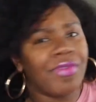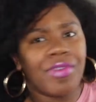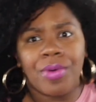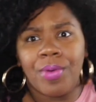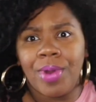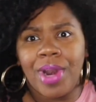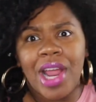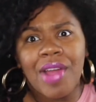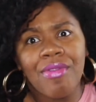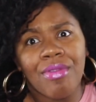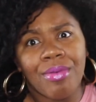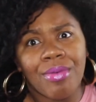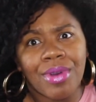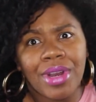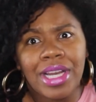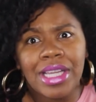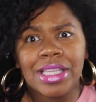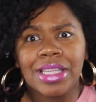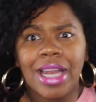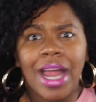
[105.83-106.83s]
For whatever
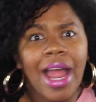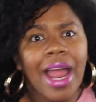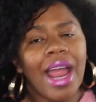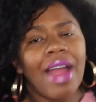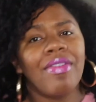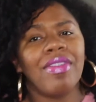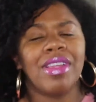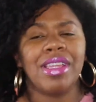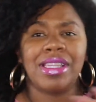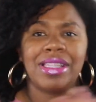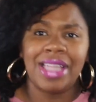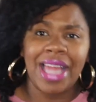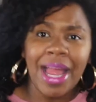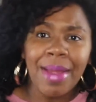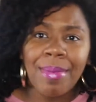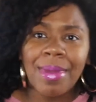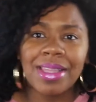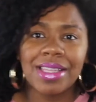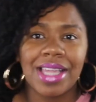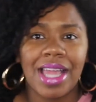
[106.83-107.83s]
reason, I have the
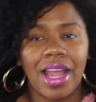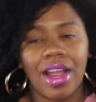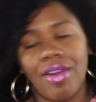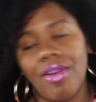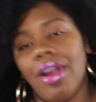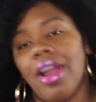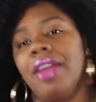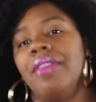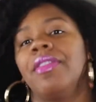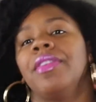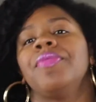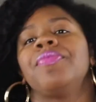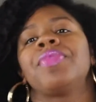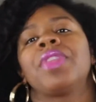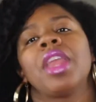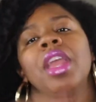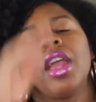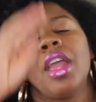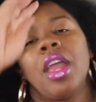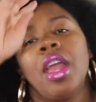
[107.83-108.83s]
same exact craving,
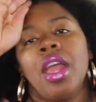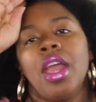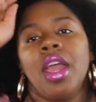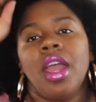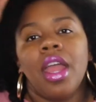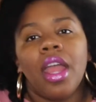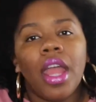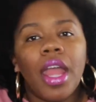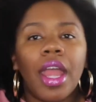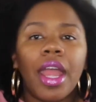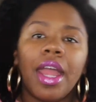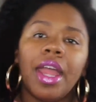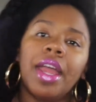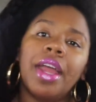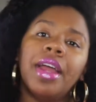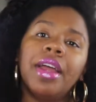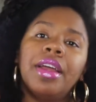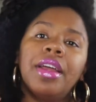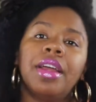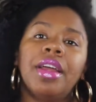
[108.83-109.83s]

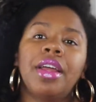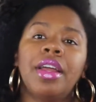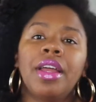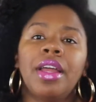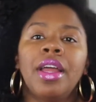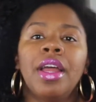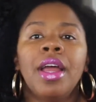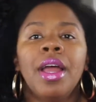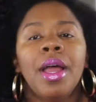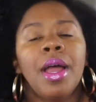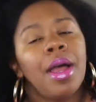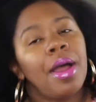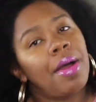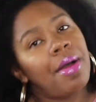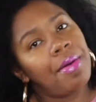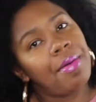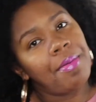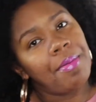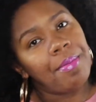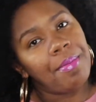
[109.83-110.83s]
and
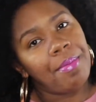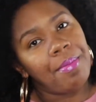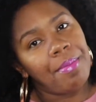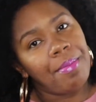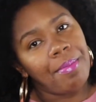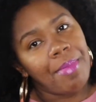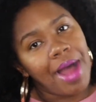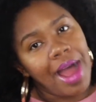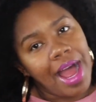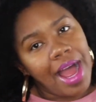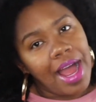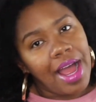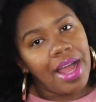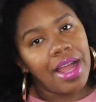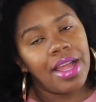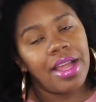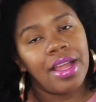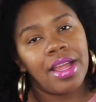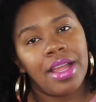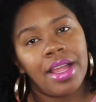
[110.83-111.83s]
my
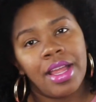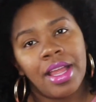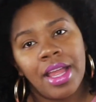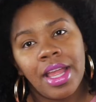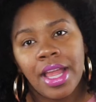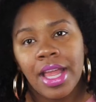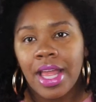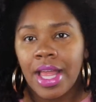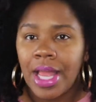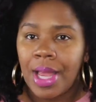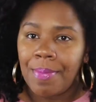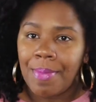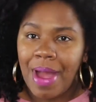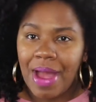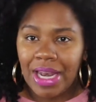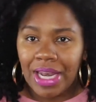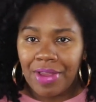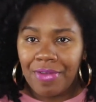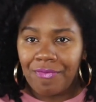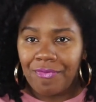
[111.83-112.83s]

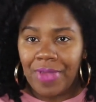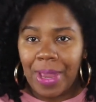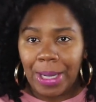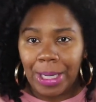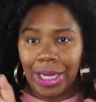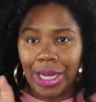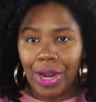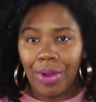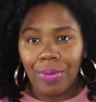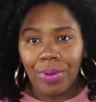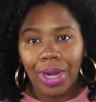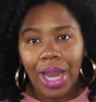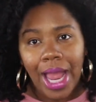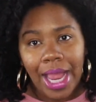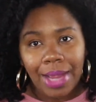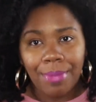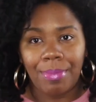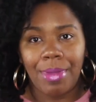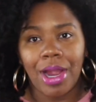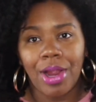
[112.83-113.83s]
little family don't
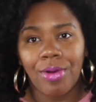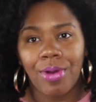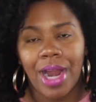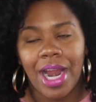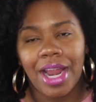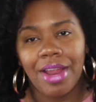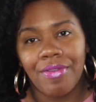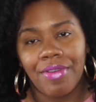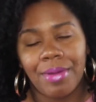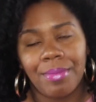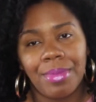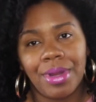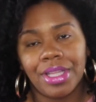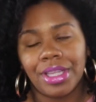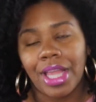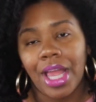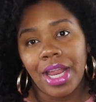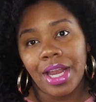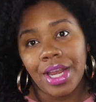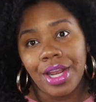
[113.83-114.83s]
like my craving,
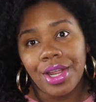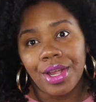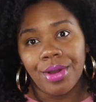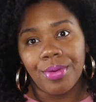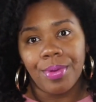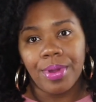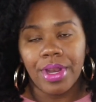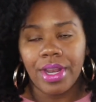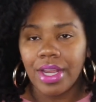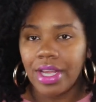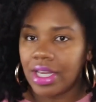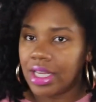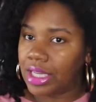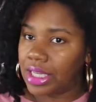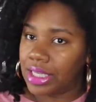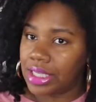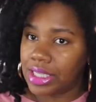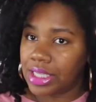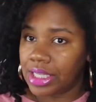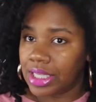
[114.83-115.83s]
but they deal with it
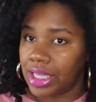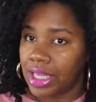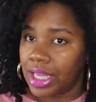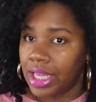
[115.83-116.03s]
because